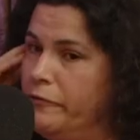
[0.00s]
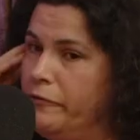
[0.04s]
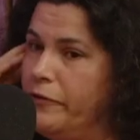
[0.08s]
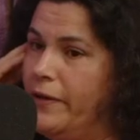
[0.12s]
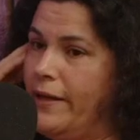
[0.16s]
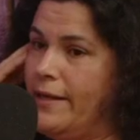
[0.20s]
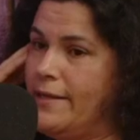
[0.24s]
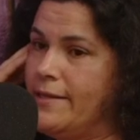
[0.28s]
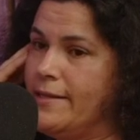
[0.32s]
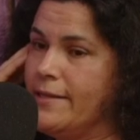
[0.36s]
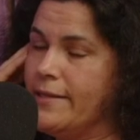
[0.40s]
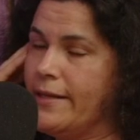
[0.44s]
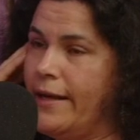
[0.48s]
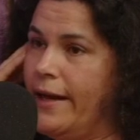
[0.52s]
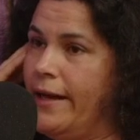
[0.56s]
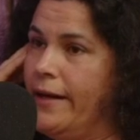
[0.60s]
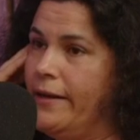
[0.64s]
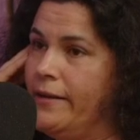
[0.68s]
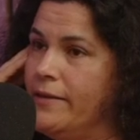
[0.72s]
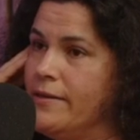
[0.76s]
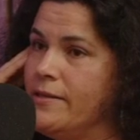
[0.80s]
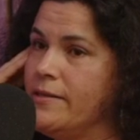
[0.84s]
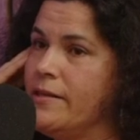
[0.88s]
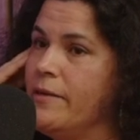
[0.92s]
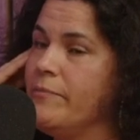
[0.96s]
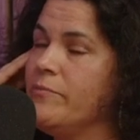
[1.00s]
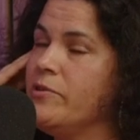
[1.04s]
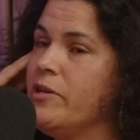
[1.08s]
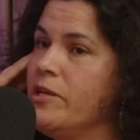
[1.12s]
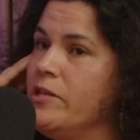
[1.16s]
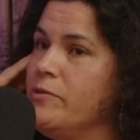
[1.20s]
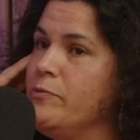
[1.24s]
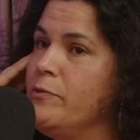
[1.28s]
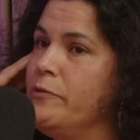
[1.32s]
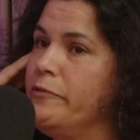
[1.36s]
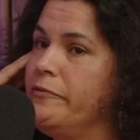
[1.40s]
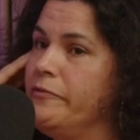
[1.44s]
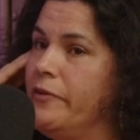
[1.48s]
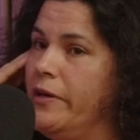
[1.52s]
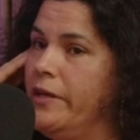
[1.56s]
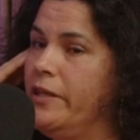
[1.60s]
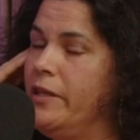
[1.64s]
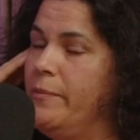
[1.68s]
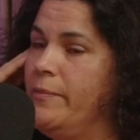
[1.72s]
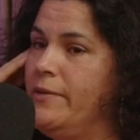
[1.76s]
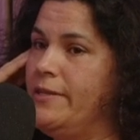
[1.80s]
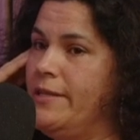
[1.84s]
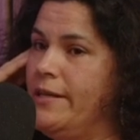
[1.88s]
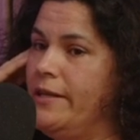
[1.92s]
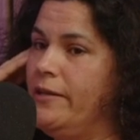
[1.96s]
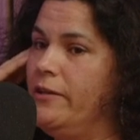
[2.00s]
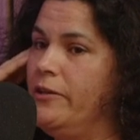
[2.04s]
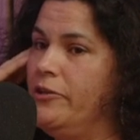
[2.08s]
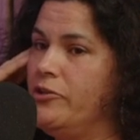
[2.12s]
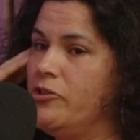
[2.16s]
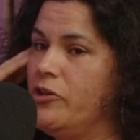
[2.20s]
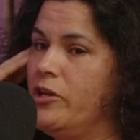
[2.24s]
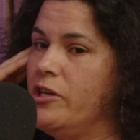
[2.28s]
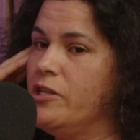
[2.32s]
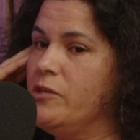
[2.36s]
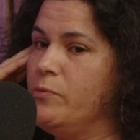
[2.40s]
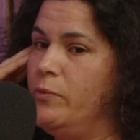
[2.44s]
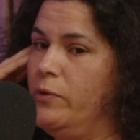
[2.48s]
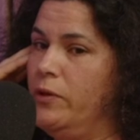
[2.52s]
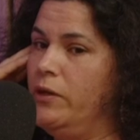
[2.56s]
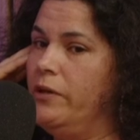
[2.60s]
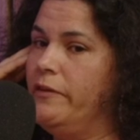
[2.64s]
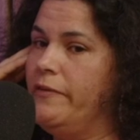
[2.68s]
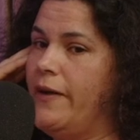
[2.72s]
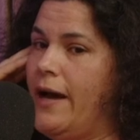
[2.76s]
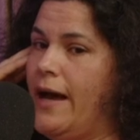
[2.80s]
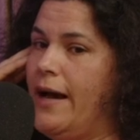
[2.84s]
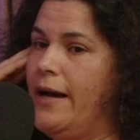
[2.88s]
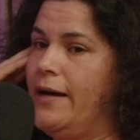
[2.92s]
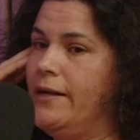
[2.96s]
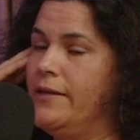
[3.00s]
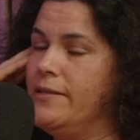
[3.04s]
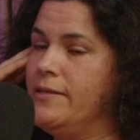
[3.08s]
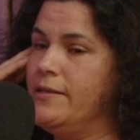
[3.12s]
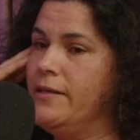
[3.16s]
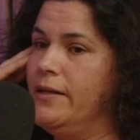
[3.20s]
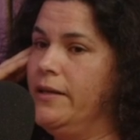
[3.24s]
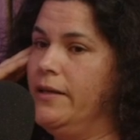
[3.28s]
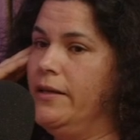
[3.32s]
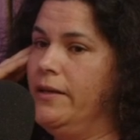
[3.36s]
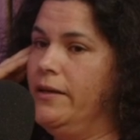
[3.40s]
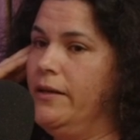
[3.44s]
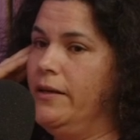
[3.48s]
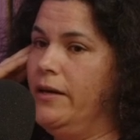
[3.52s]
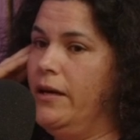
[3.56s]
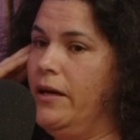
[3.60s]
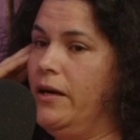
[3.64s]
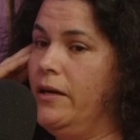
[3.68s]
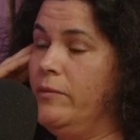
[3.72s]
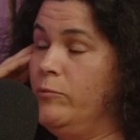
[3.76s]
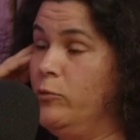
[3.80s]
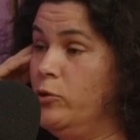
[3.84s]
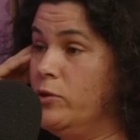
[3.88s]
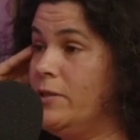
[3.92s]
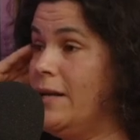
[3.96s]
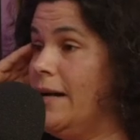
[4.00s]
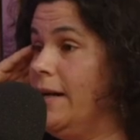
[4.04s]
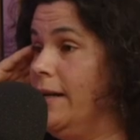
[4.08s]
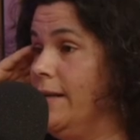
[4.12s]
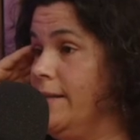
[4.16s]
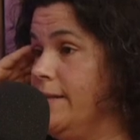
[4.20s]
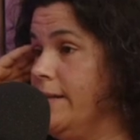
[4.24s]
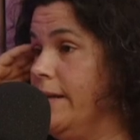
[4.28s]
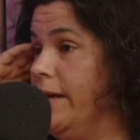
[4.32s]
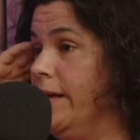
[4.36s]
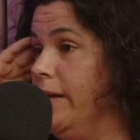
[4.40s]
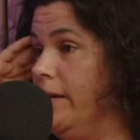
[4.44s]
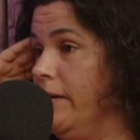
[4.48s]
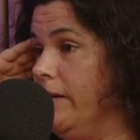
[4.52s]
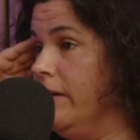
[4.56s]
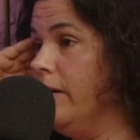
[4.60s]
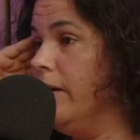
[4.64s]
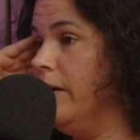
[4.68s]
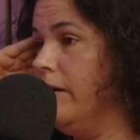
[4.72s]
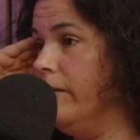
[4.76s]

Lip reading: of risk, and sometimes we'll find that particular trusts will have had mortality